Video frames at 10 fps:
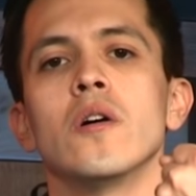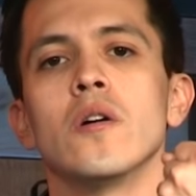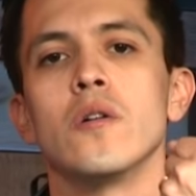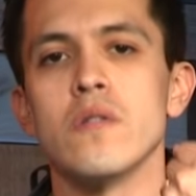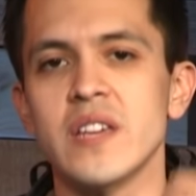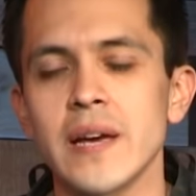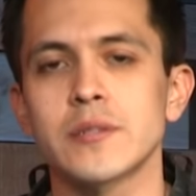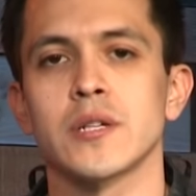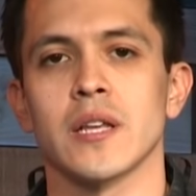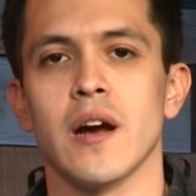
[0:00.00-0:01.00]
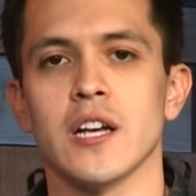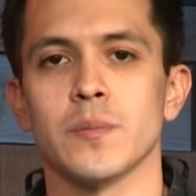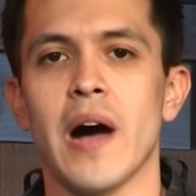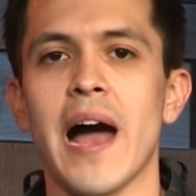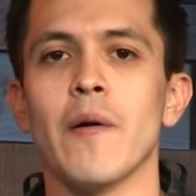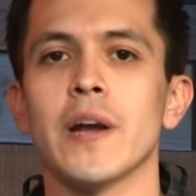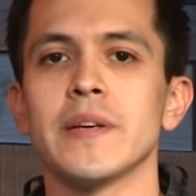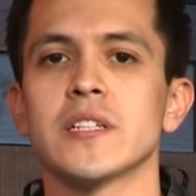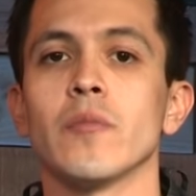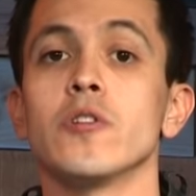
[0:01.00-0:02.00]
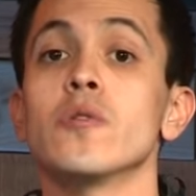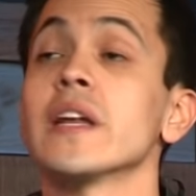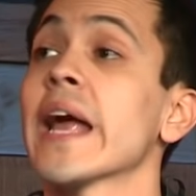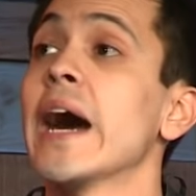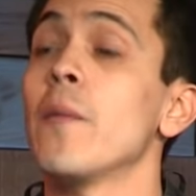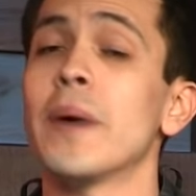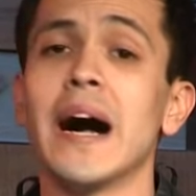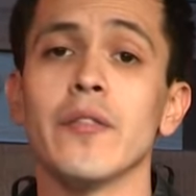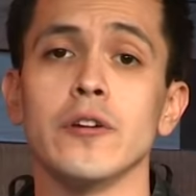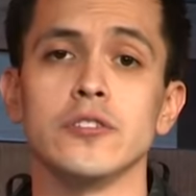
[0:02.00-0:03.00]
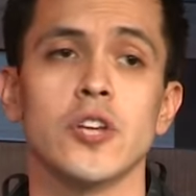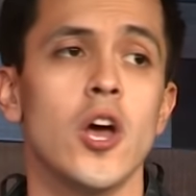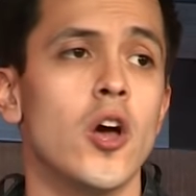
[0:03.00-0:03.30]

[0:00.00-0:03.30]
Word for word: who gives to the gospel. I want to be someone who can help others,